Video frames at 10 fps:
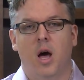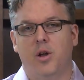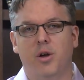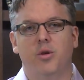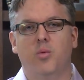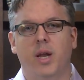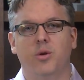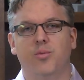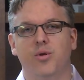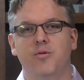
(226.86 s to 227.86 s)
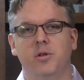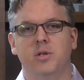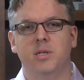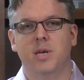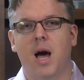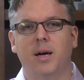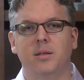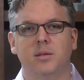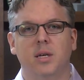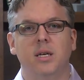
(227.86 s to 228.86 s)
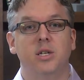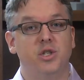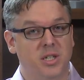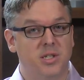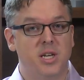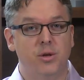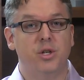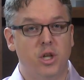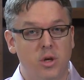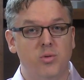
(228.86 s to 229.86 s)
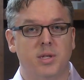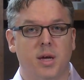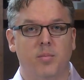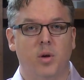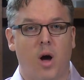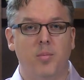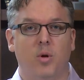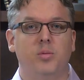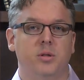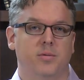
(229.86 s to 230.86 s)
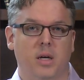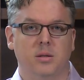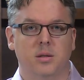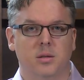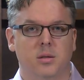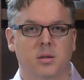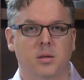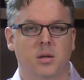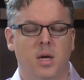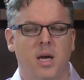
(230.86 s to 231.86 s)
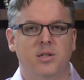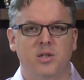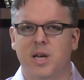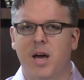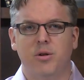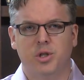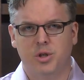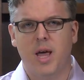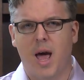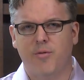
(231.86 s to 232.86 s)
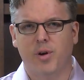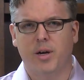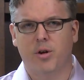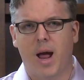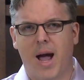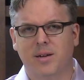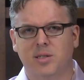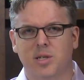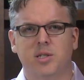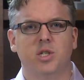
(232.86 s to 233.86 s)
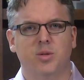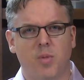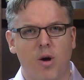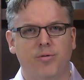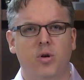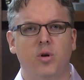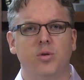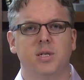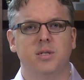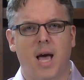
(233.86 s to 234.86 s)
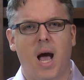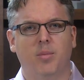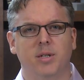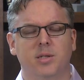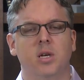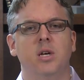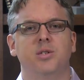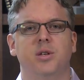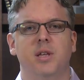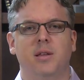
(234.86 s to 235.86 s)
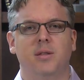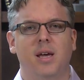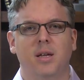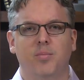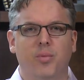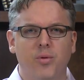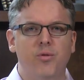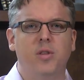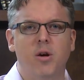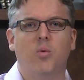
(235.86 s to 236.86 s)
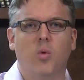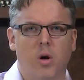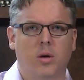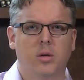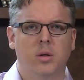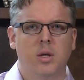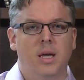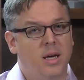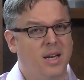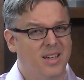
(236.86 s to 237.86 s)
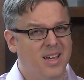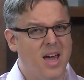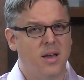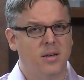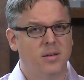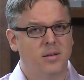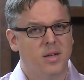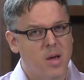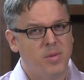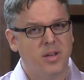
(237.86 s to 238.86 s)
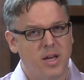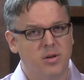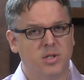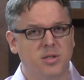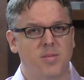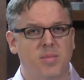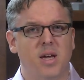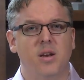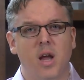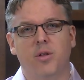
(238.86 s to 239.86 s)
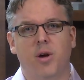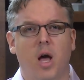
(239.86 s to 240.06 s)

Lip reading: Another way to improve your designs is to continue to use them on mobile devices. Designers should have regular access to smartphones and tablets so that they can proof their work. And again, emulators can be another